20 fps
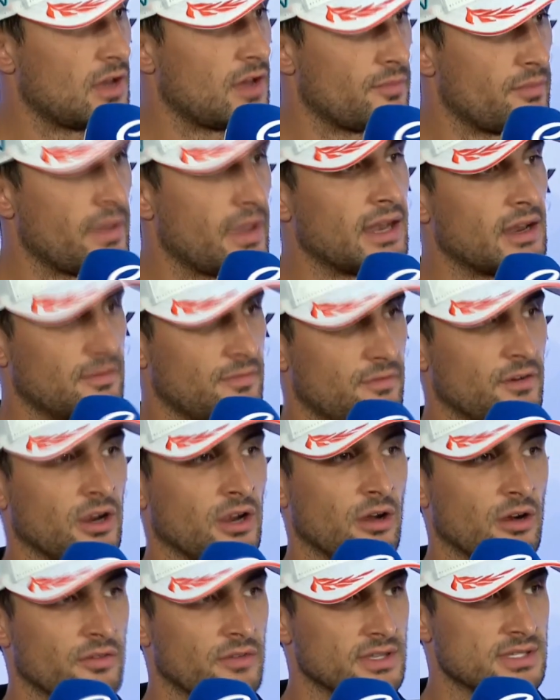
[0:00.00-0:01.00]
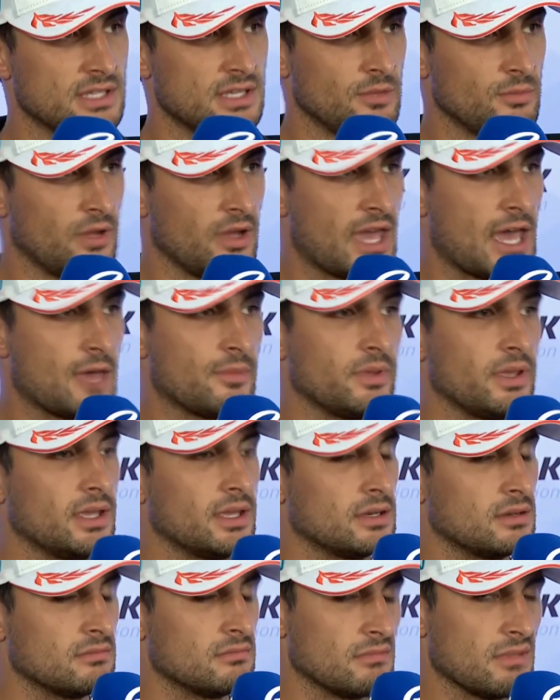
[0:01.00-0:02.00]
made it very obvious that I'm not happy,
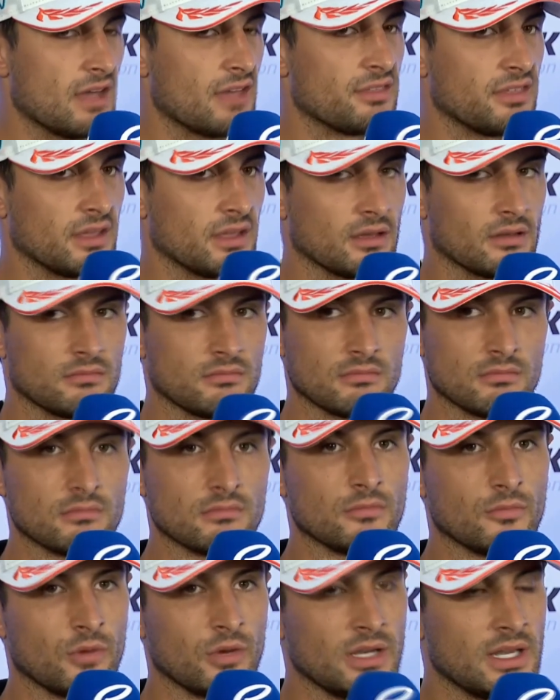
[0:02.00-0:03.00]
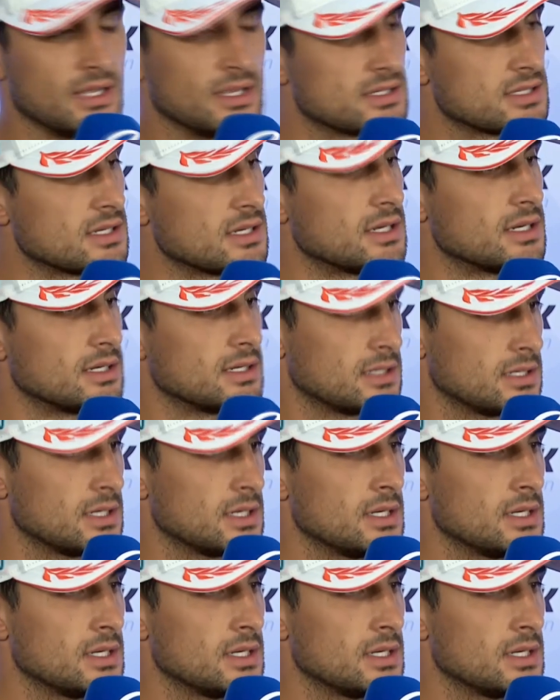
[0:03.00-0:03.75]
and I think we need to,